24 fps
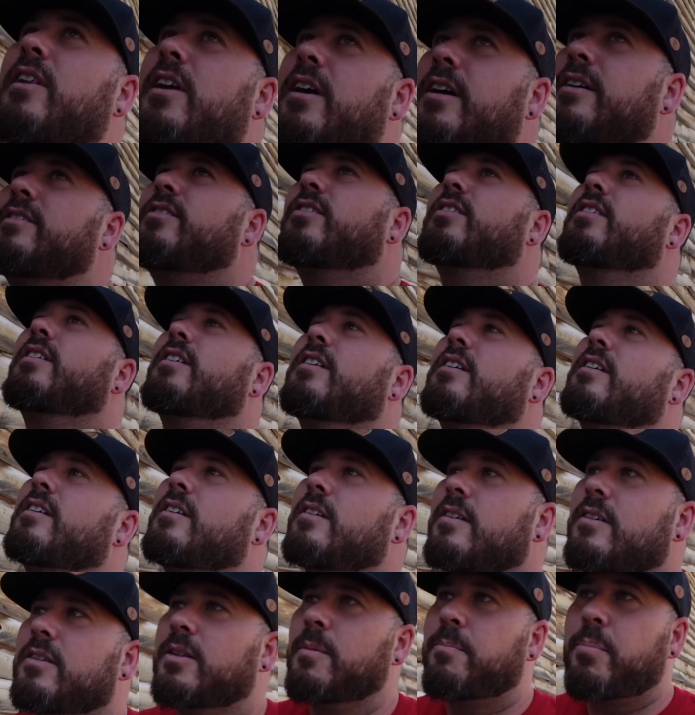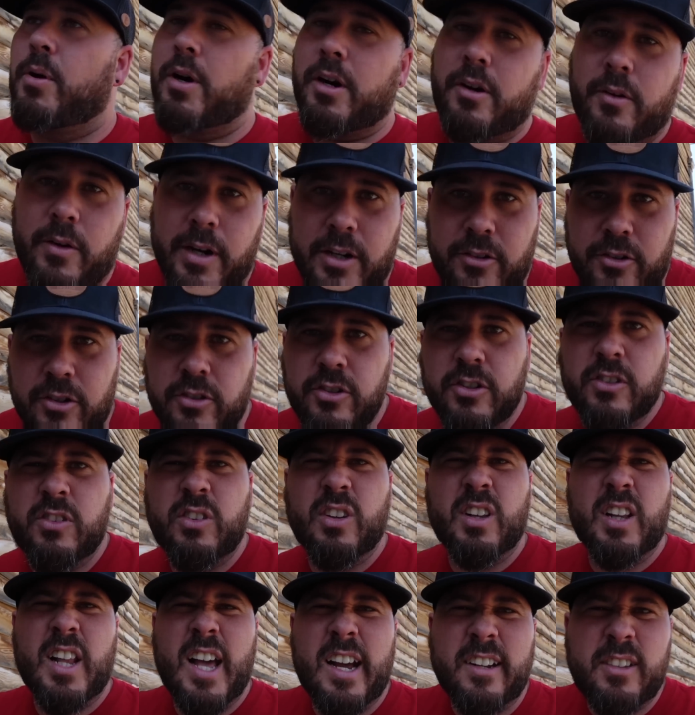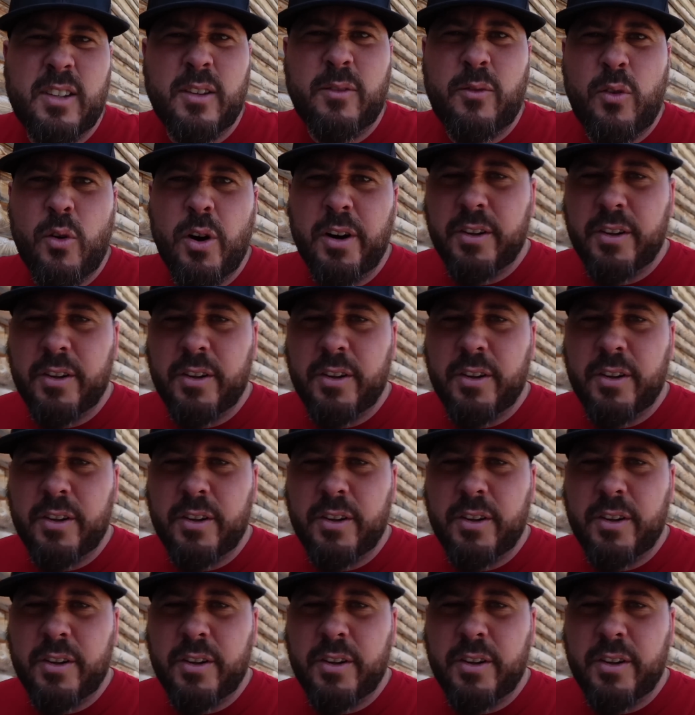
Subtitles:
Lodge. The park ranger just unlocked it for